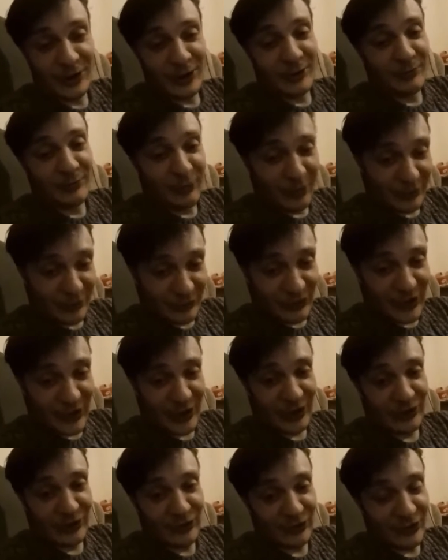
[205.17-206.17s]
Bruce
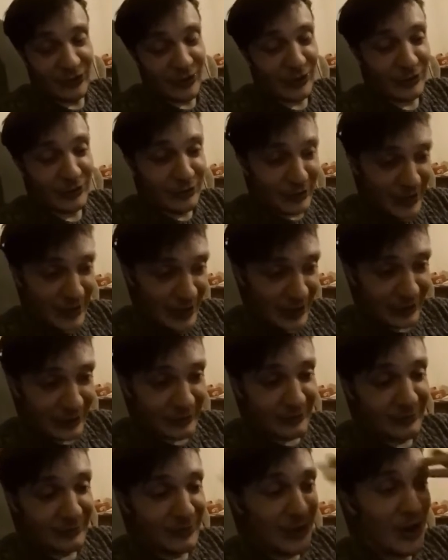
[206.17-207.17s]
Dickinson
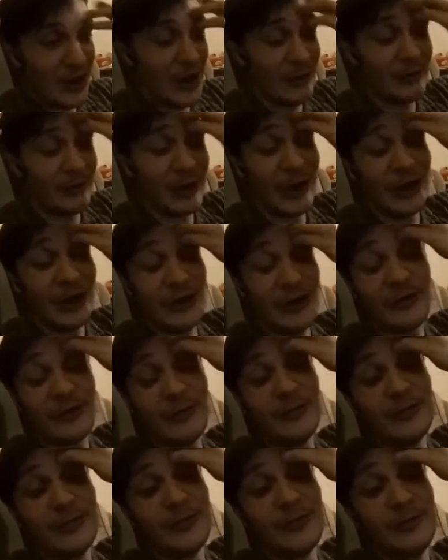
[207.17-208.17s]
and Blaze
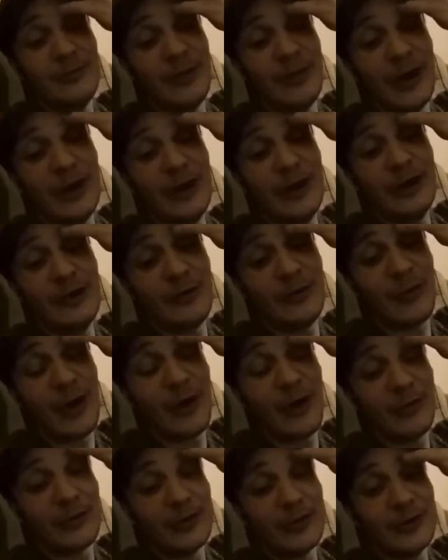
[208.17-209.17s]
Bailey as well.